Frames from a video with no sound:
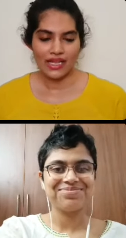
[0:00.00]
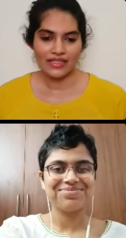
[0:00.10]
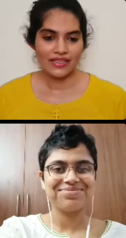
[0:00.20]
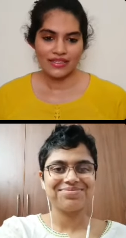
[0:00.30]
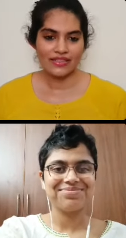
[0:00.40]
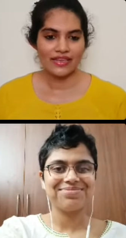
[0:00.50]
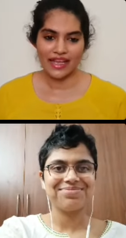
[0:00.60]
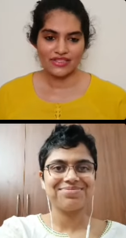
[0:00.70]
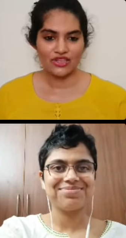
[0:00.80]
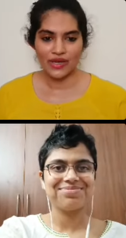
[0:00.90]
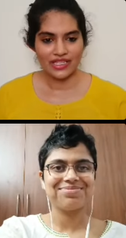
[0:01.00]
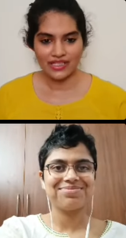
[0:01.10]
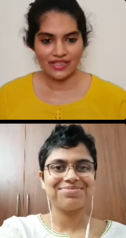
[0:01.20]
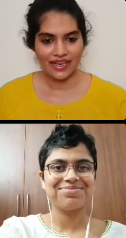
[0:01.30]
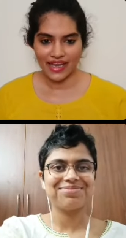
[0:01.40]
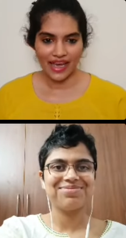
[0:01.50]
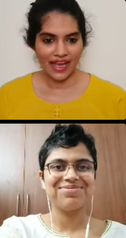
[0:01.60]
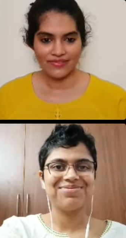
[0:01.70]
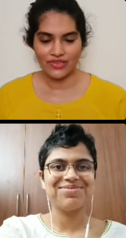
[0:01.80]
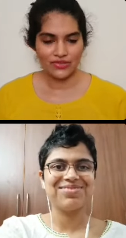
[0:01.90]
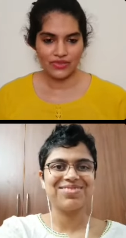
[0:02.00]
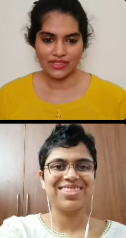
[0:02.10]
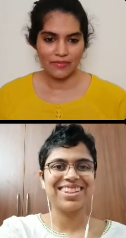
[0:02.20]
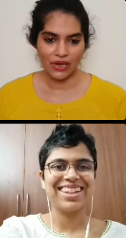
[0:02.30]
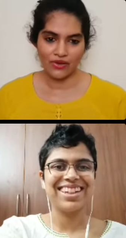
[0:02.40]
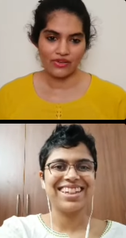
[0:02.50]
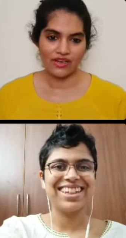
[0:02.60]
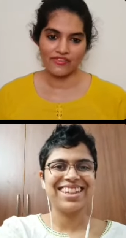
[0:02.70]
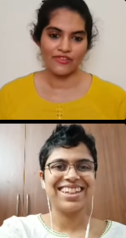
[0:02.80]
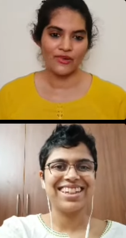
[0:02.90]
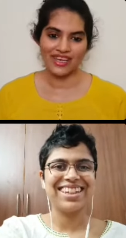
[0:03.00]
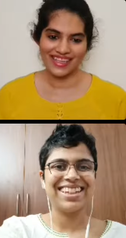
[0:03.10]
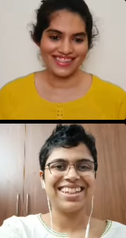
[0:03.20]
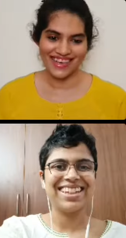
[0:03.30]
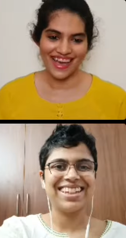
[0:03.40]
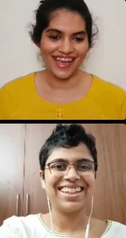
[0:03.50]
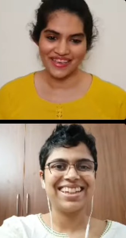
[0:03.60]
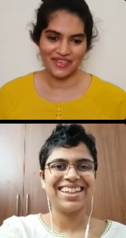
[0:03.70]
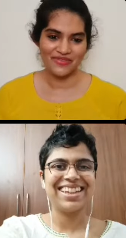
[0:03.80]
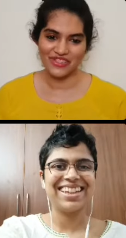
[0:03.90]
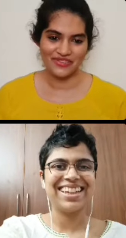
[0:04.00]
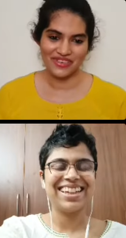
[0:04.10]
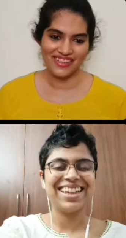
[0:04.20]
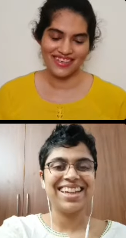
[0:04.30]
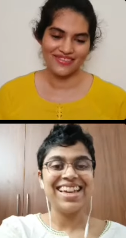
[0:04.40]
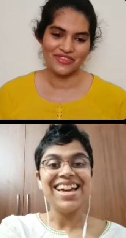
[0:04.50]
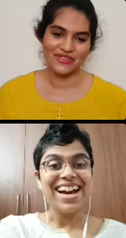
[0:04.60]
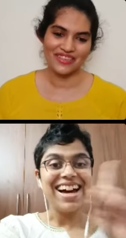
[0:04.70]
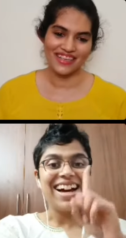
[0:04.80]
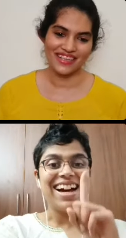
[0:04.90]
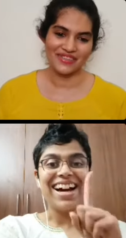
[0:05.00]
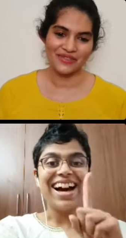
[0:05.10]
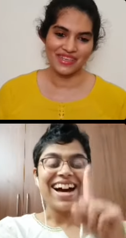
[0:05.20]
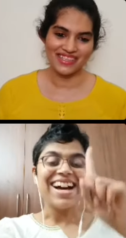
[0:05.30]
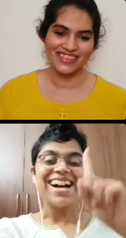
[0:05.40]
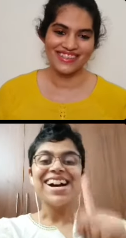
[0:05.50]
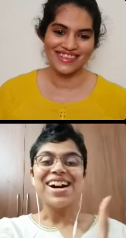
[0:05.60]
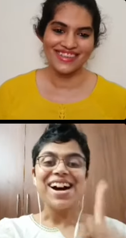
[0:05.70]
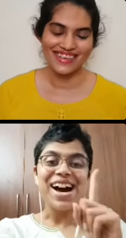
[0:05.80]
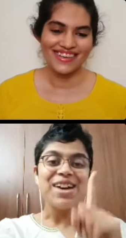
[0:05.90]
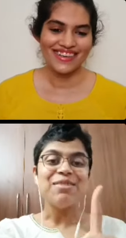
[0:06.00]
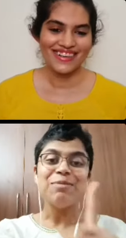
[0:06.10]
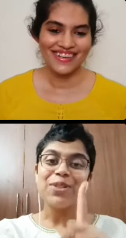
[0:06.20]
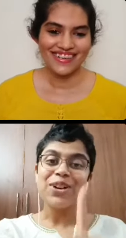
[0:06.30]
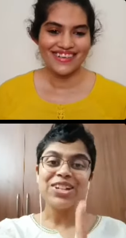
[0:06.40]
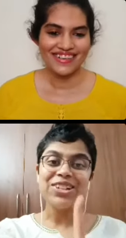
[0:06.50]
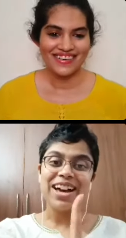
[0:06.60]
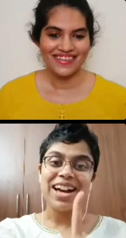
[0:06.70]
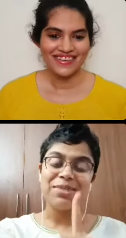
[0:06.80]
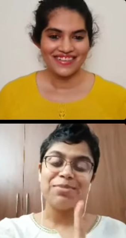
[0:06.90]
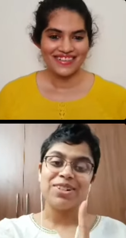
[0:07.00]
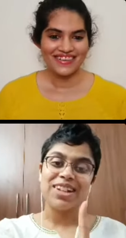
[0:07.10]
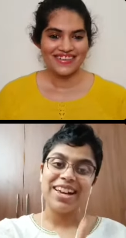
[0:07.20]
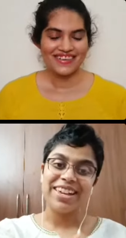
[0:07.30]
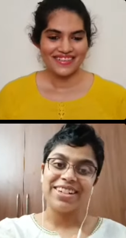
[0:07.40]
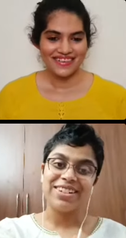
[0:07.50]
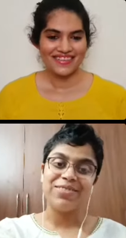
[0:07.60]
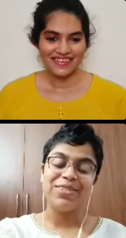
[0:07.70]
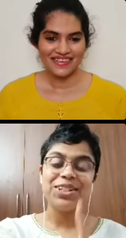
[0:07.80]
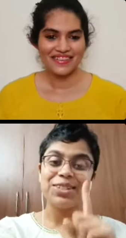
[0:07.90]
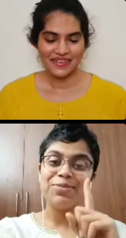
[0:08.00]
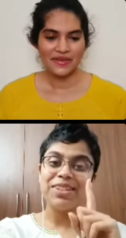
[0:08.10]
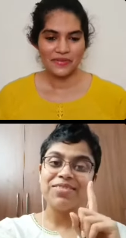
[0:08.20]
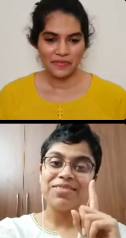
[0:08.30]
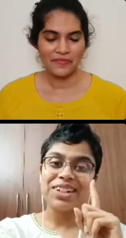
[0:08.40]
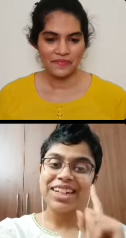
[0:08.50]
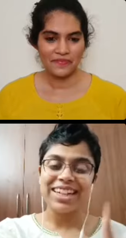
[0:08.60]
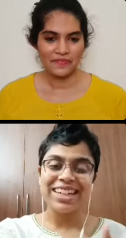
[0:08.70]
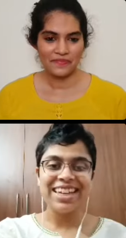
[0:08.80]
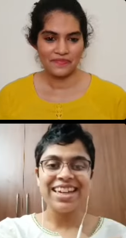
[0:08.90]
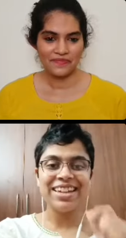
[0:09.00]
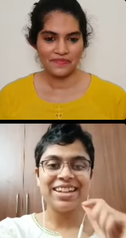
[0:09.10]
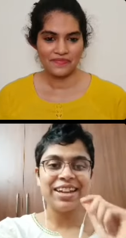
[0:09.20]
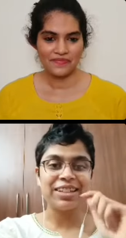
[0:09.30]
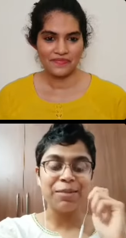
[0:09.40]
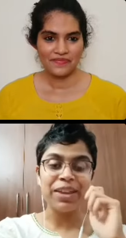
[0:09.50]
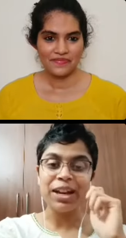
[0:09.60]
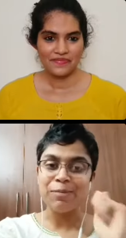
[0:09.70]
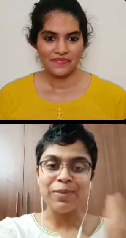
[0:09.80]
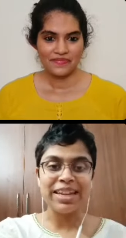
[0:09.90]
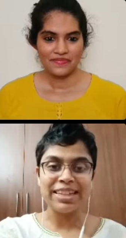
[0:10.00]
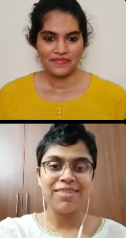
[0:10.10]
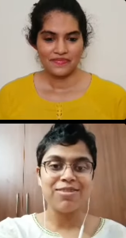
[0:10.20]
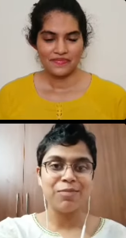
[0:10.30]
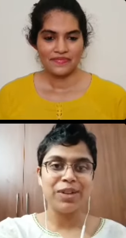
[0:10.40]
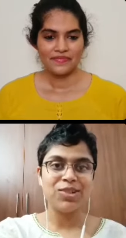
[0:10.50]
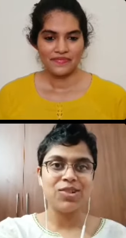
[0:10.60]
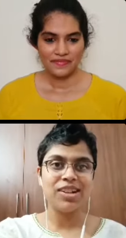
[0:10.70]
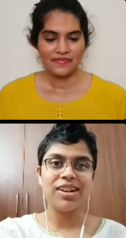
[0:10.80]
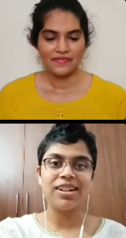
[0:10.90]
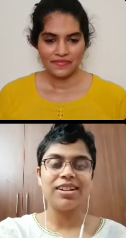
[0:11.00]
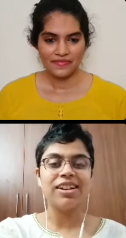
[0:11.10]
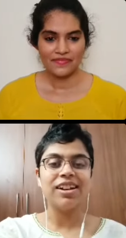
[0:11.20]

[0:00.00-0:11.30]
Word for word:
Speaker 1: answered the next question that I had, which was about uh, folates and iron, which were, uh, uh, which was another question.
Speaker 2: I have a point to add about iron, which has been mm-hmm. really like something amazing for me to learn.